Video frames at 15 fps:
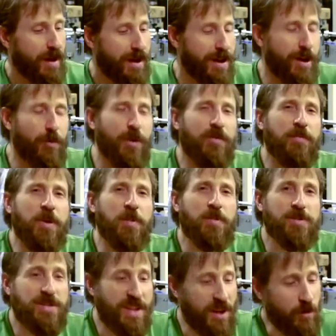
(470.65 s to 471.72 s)
You know, we have
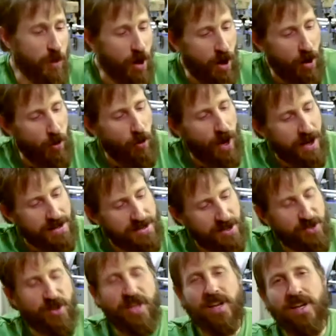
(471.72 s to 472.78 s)
people say, well, why is he
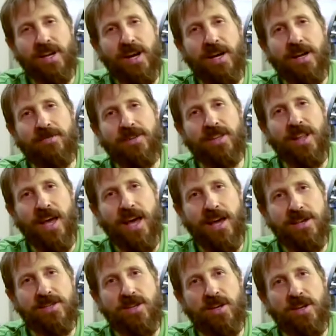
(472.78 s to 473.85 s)
drinking it out of a
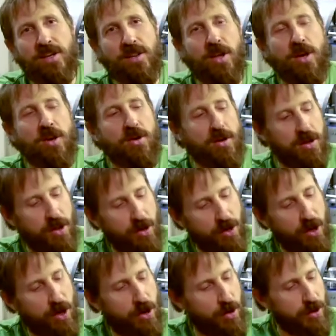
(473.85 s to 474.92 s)
glass on the
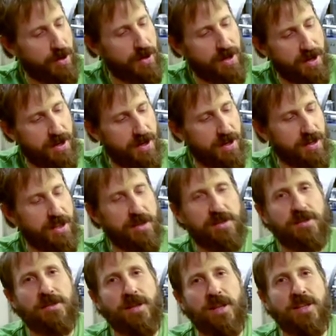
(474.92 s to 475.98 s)
logo, and you
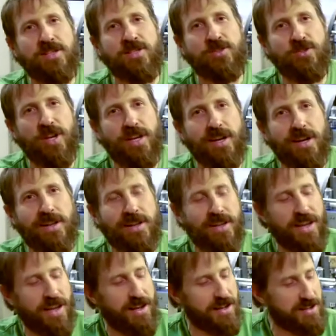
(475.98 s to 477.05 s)
tell us to drink it out of the can?